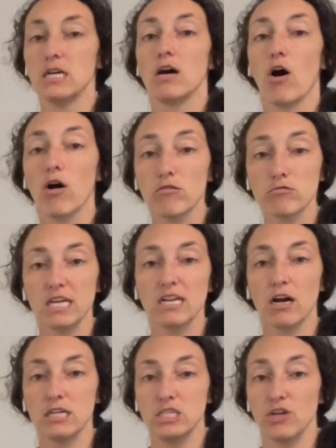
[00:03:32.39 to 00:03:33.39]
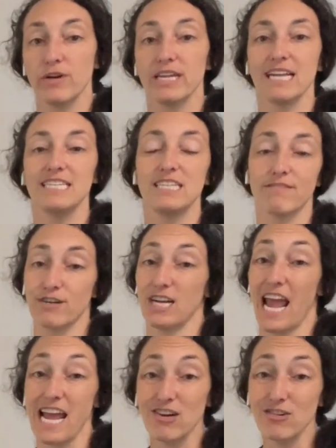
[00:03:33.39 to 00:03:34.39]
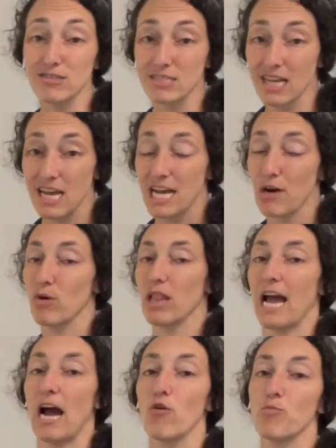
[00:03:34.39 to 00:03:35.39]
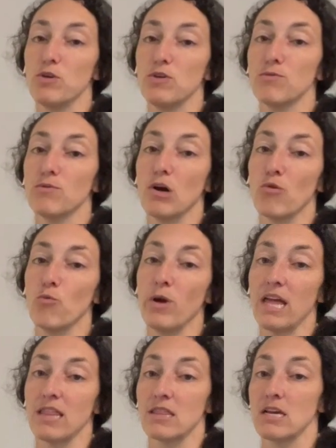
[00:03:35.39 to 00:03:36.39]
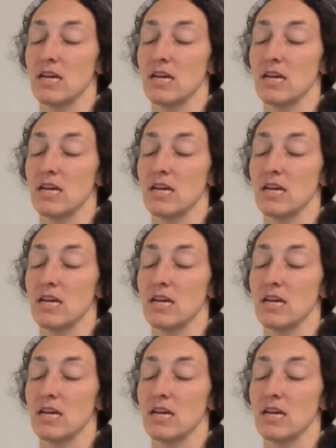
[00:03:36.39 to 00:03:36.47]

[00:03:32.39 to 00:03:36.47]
holding onto it in different angles will help you with